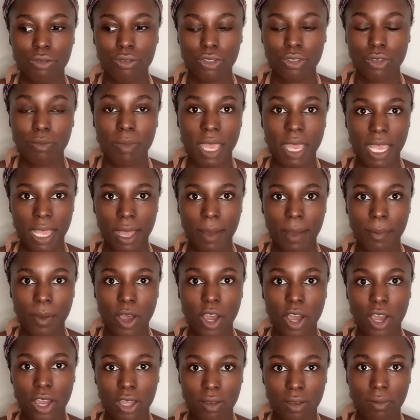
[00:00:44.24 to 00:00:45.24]
do makeup
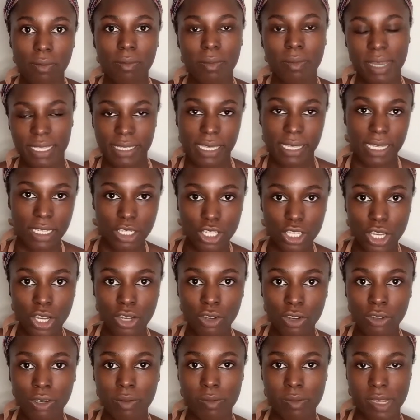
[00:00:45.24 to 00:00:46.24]
on my skin
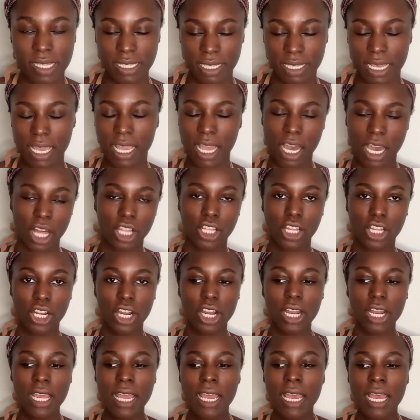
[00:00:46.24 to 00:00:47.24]
tone or my skin
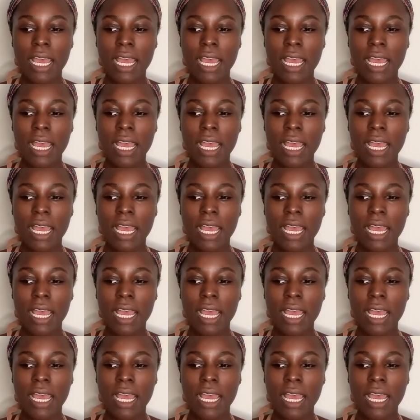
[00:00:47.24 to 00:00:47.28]
color.